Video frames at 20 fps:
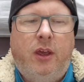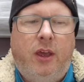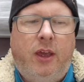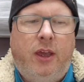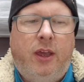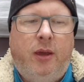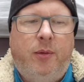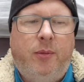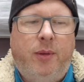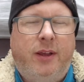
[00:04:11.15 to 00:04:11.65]

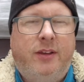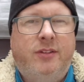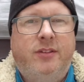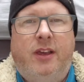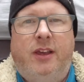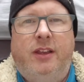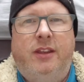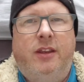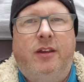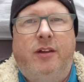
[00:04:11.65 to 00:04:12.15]
Like I
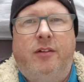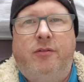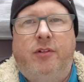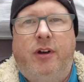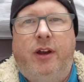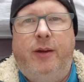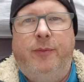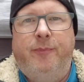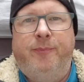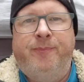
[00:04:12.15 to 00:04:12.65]
say,
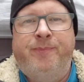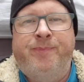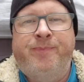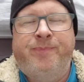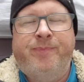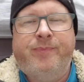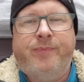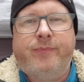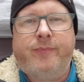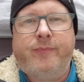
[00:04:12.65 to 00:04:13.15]

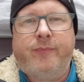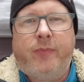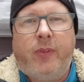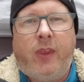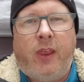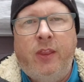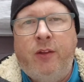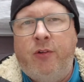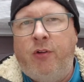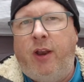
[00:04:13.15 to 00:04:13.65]

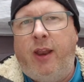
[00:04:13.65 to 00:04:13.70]
they're